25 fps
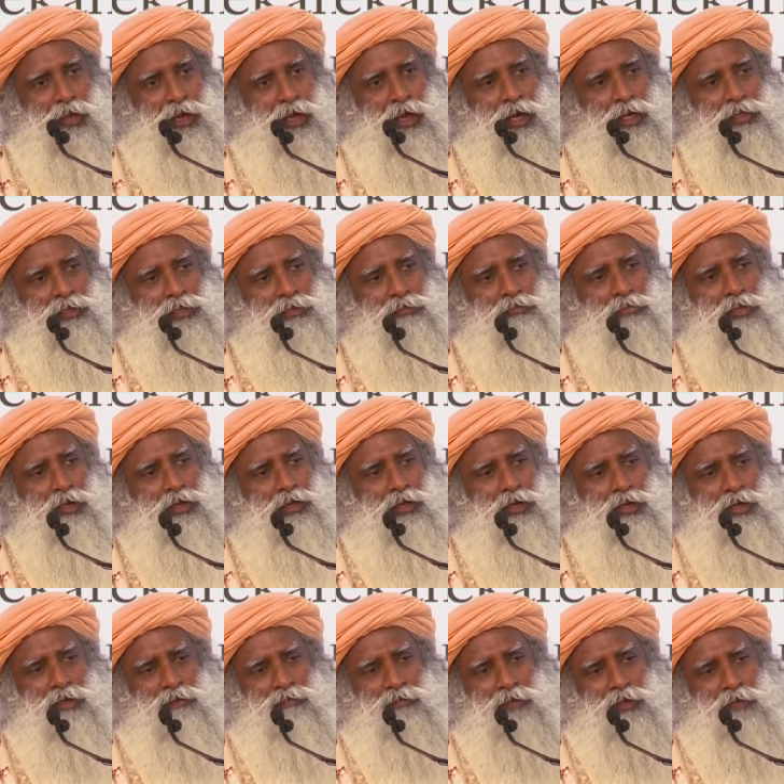as a
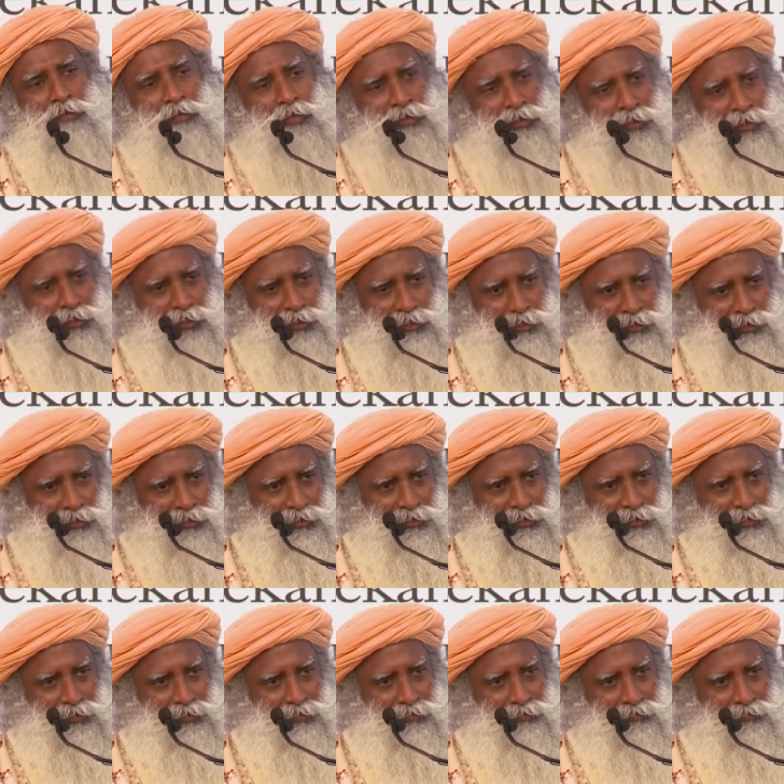bundle of
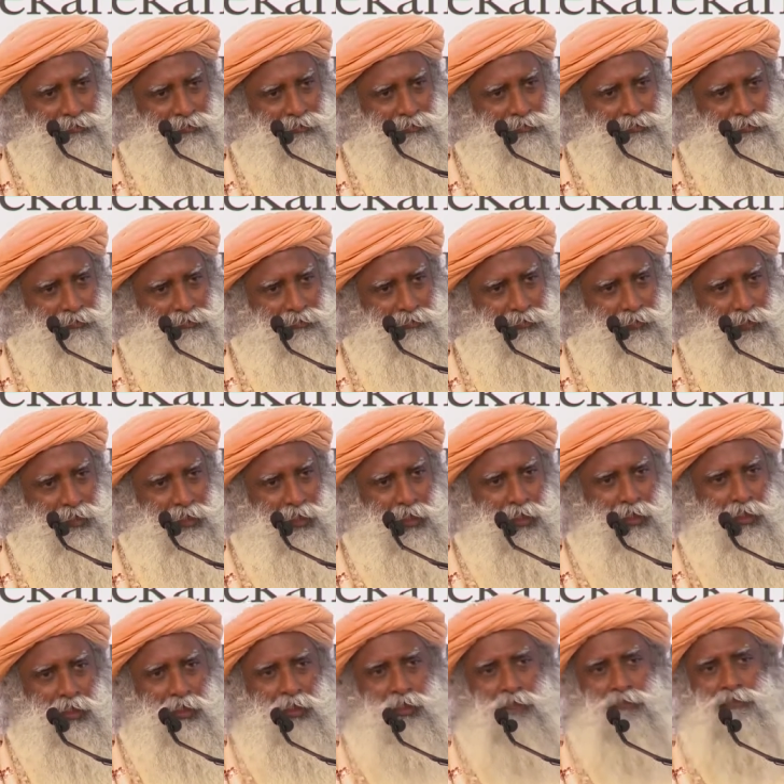limitations.
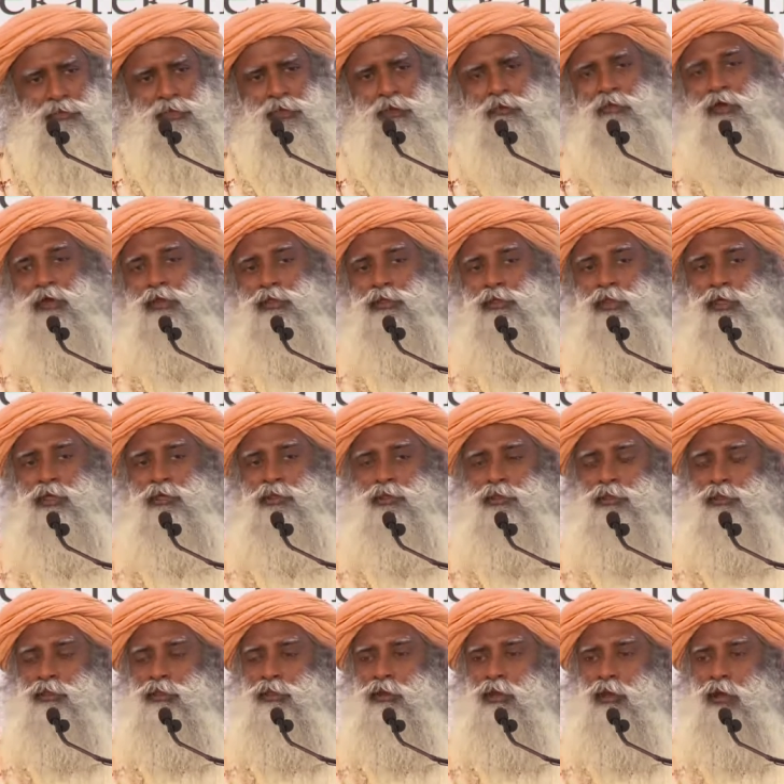If someone
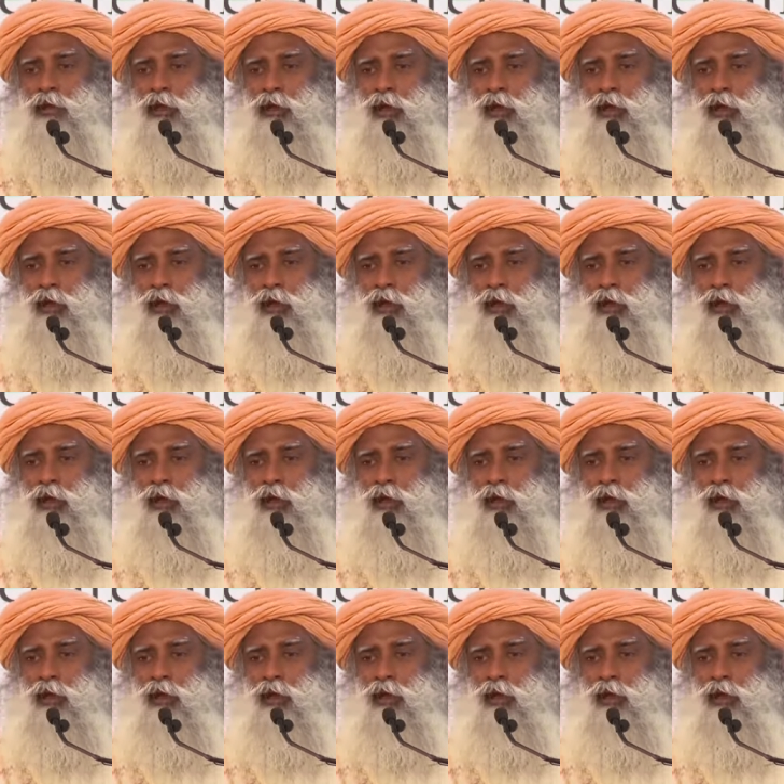says,